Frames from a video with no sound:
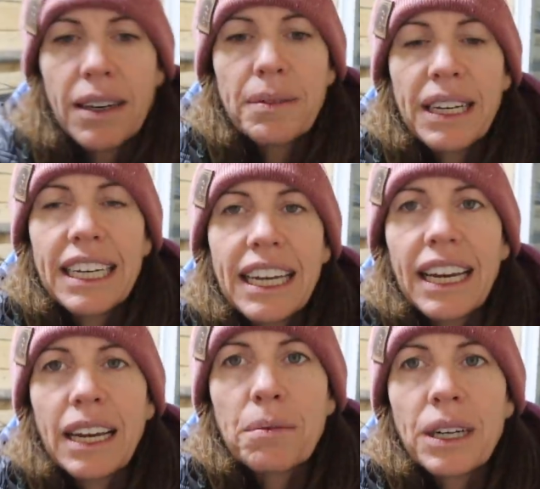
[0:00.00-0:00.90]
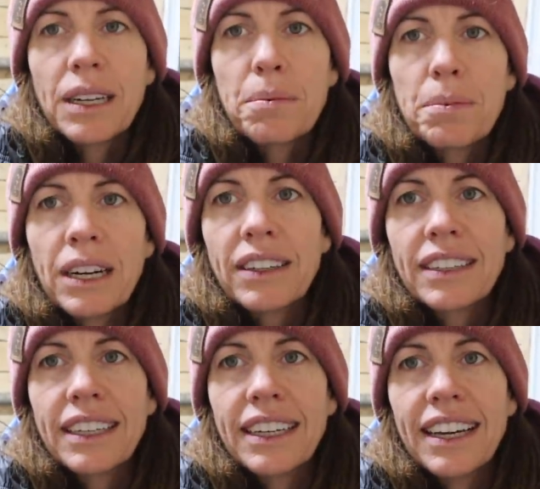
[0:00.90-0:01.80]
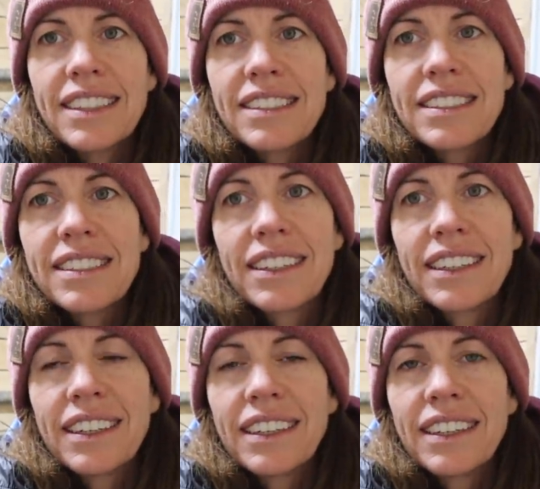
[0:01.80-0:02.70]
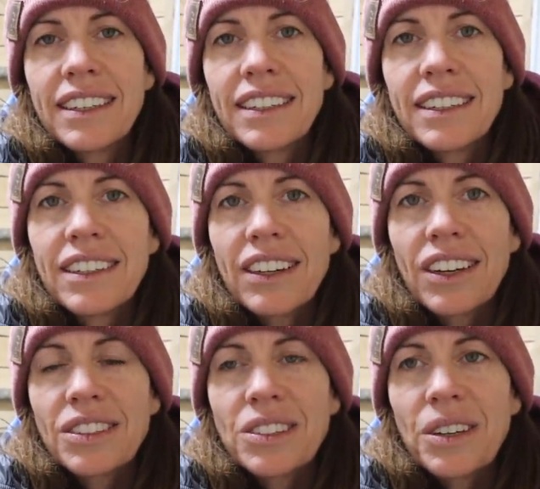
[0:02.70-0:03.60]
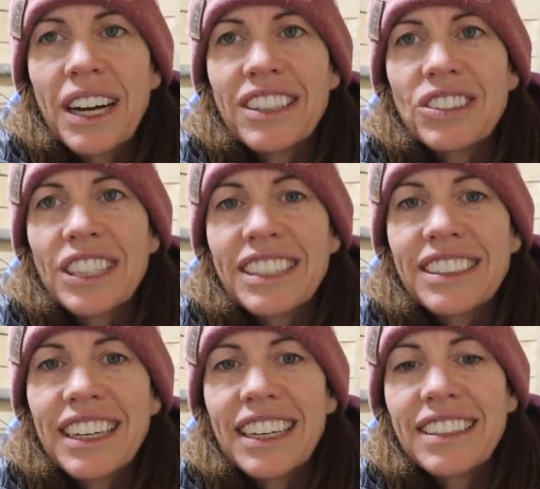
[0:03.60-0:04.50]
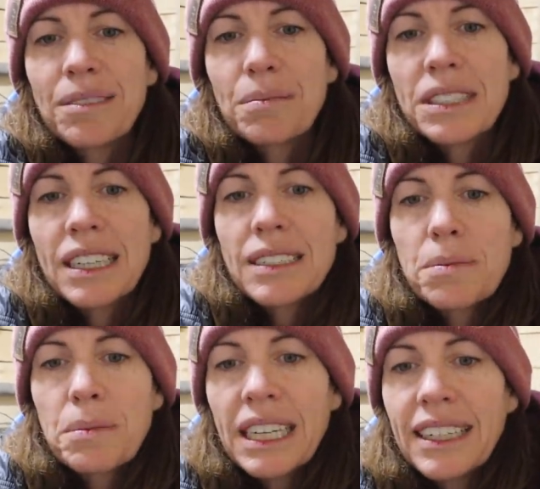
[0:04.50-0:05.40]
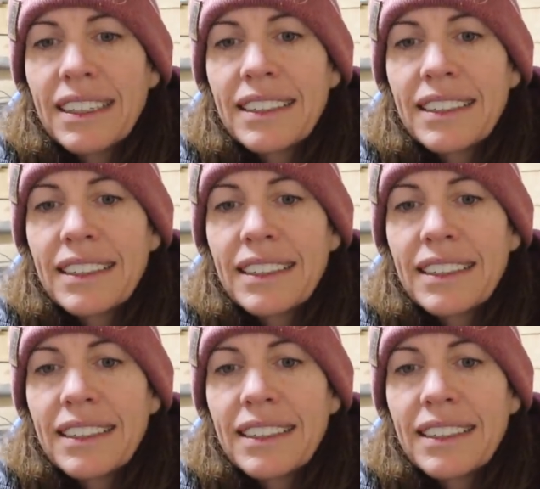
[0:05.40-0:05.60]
my camera apparently has also had a drink tonight besides me.